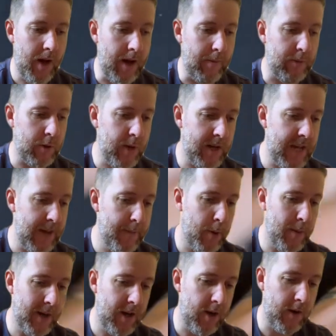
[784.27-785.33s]
So I keep all
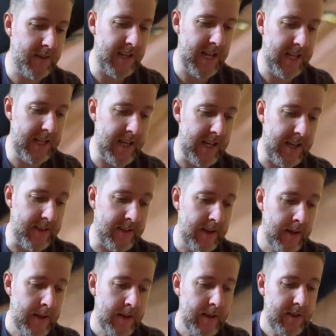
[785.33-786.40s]
my cards in these.
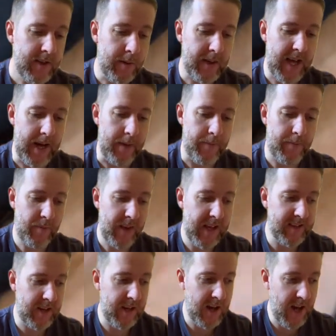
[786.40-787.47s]
So again,
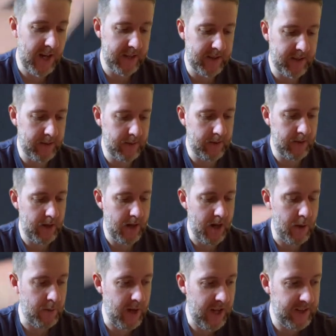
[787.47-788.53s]
it's a nice, you
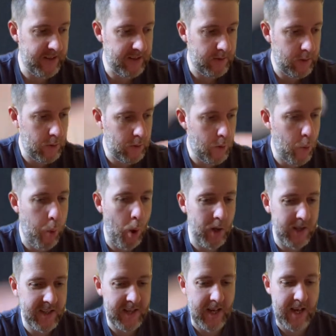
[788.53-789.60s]
know, nice
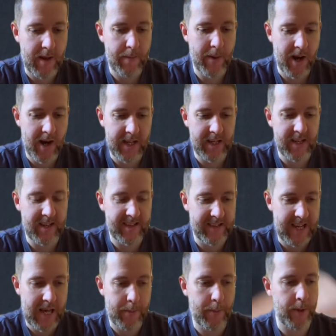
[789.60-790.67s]
quality binder,
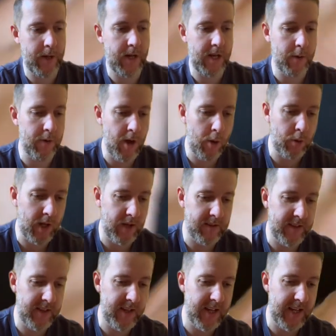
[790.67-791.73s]
zip. You know, no
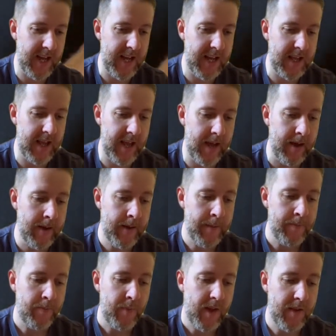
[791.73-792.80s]
dust is going to get in there.
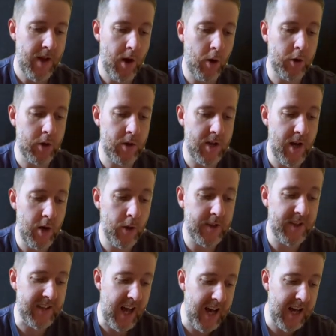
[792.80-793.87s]
They are
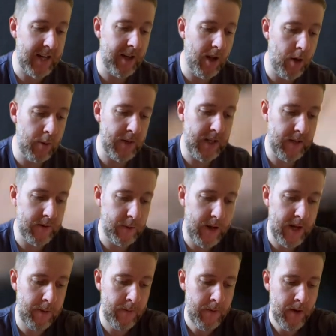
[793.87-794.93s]
side loading as
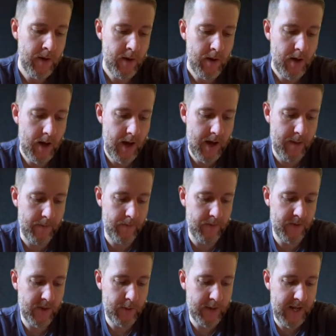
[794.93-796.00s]
well.
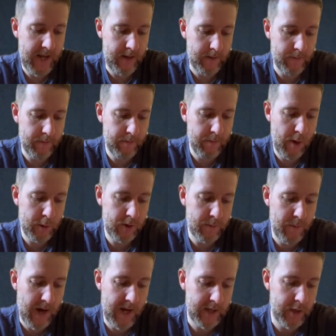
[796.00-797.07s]
So again, most
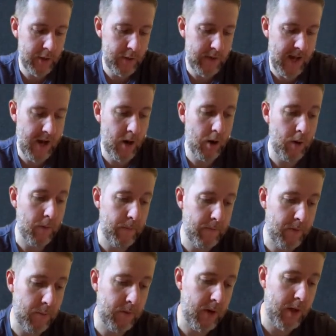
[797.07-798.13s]
binders you get are
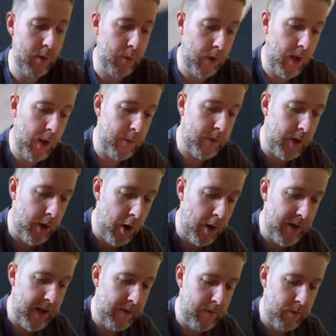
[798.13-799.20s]
from that you would load the card
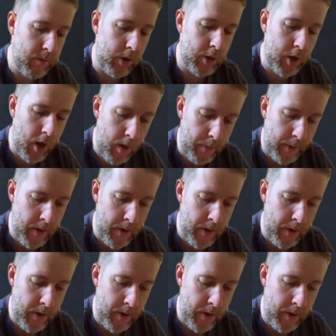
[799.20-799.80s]
in from the top.